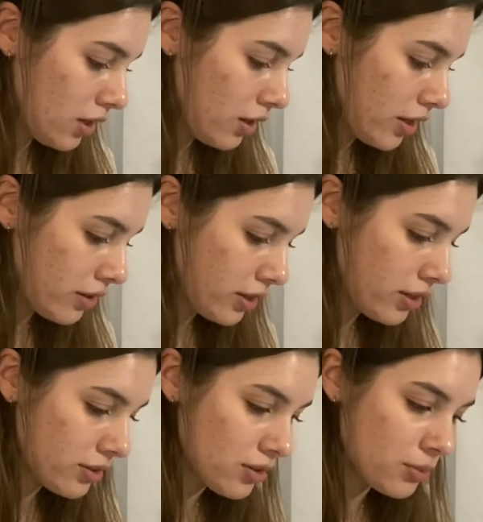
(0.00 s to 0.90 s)
I think
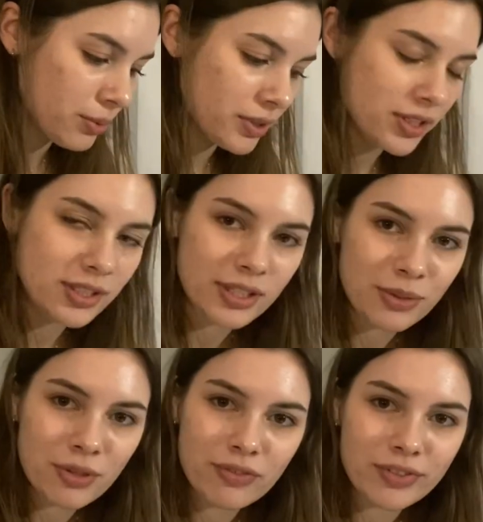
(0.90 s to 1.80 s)
this is what we're gonna stick
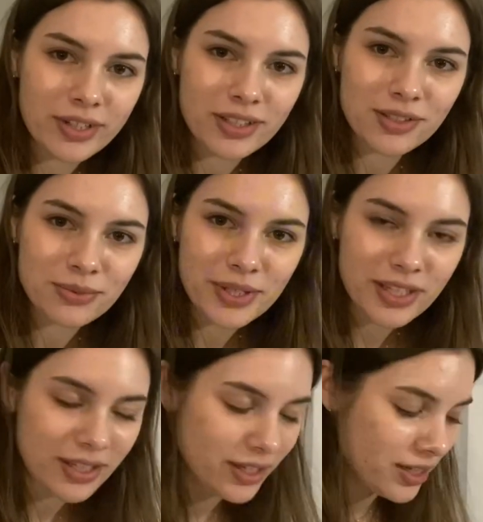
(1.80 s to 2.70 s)
with for next
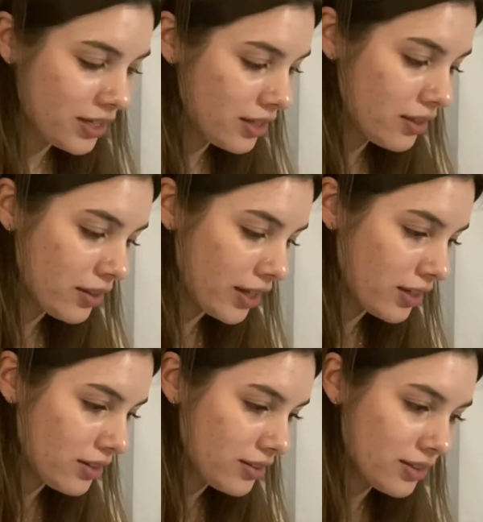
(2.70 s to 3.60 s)
week,
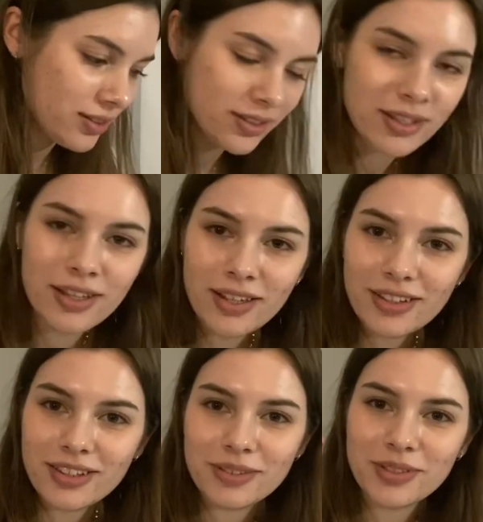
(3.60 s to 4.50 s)
and
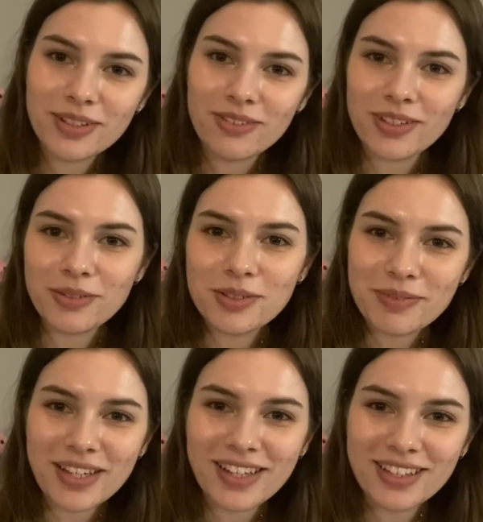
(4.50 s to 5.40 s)
there we go. There was
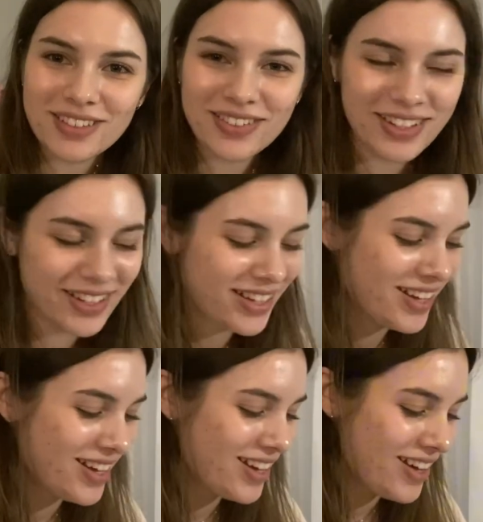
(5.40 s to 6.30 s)
my kind of
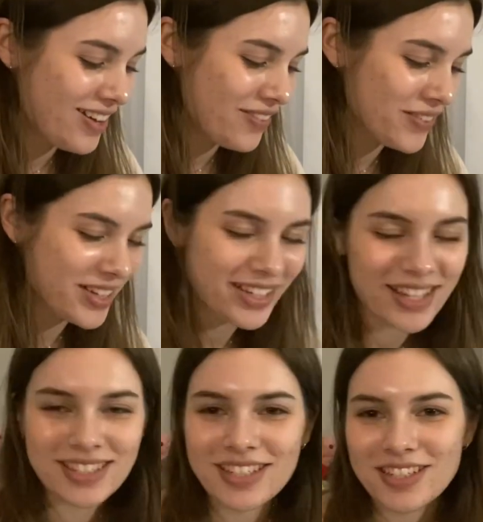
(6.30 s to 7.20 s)

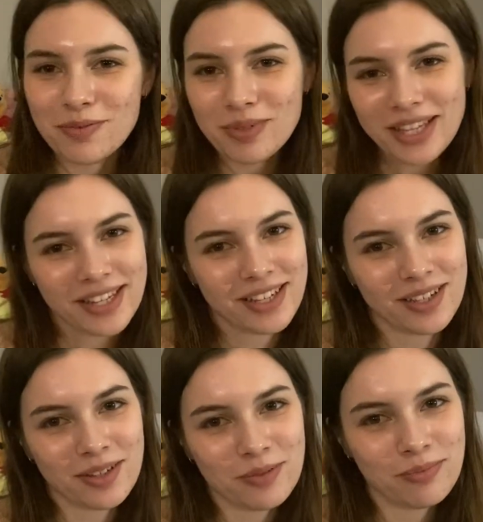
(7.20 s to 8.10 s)
organization planning
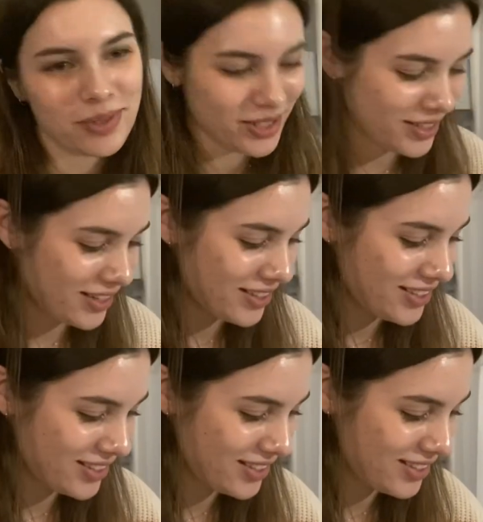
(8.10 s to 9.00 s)
process.